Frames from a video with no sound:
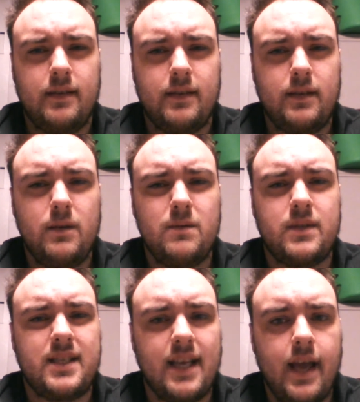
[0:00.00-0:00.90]
you
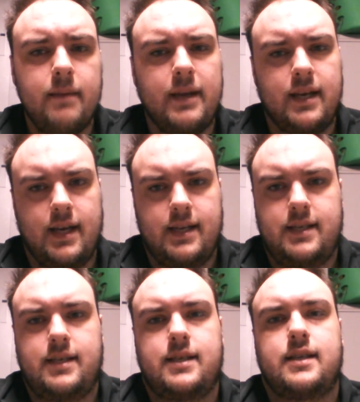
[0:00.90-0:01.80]
damning
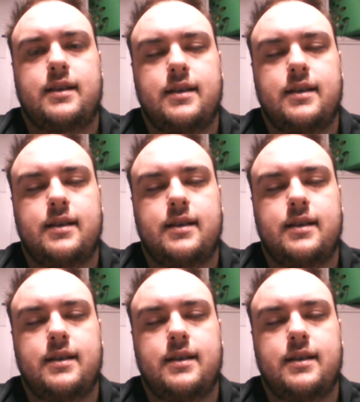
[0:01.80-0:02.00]
us